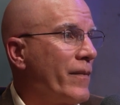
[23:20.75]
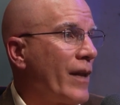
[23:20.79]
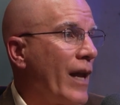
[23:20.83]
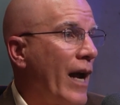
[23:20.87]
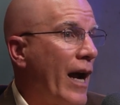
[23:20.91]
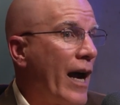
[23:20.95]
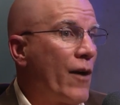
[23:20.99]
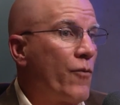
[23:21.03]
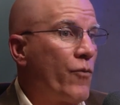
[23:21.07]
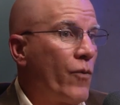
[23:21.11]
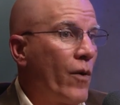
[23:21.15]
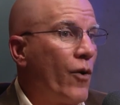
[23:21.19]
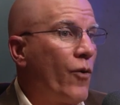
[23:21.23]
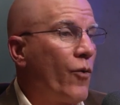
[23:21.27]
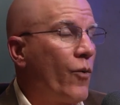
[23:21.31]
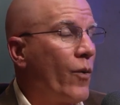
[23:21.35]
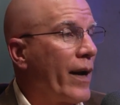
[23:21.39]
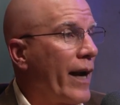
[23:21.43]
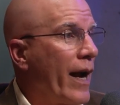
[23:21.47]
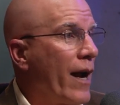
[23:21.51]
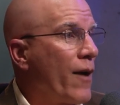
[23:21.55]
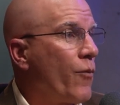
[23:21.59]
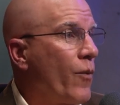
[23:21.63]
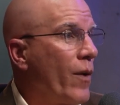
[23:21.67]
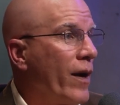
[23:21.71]
I wrote what
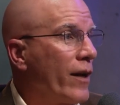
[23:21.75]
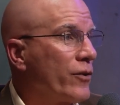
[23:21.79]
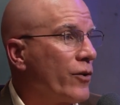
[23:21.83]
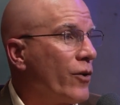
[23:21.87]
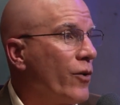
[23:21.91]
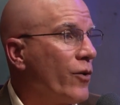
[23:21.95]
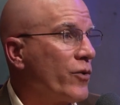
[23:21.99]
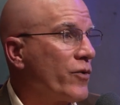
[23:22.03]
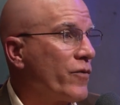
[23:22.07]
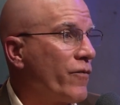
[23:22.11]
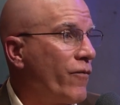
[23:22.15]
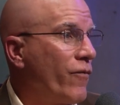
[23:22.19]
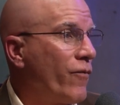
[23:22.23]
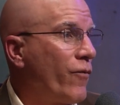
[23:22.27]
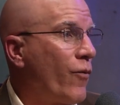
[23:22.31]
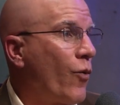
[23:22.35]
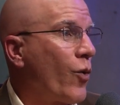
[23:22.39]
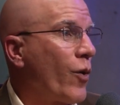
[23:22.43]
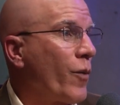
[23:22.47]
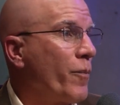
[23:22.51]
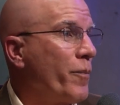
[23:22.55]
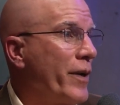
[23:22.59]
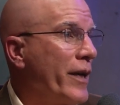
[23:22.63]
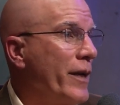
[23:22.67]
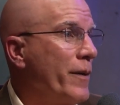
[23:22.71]
I want those 4
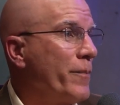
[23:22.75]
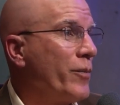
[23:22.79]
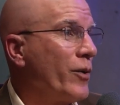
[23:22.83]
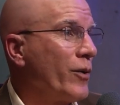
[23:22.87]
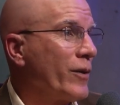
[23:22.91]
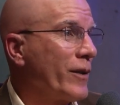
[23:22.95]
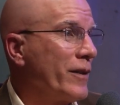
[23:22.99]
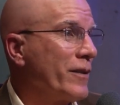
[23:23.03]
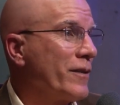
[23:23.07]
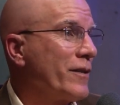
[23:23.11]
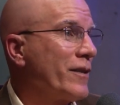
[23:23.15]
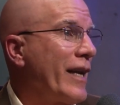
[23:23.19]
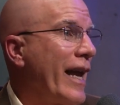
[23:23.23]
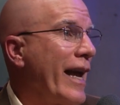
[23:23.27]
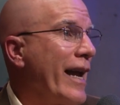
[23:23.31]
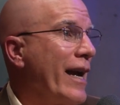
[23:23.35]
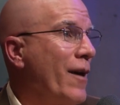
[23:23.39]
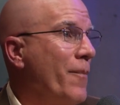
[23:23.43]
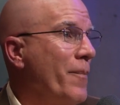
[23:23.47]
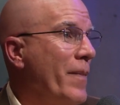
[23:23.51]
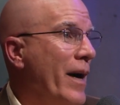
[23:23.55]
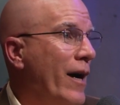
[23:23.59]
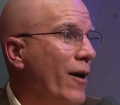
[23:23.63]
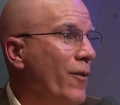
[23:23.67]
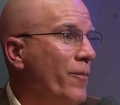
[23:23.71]
people to say
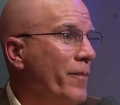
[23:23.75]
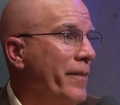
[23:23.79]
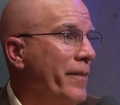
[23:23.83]
about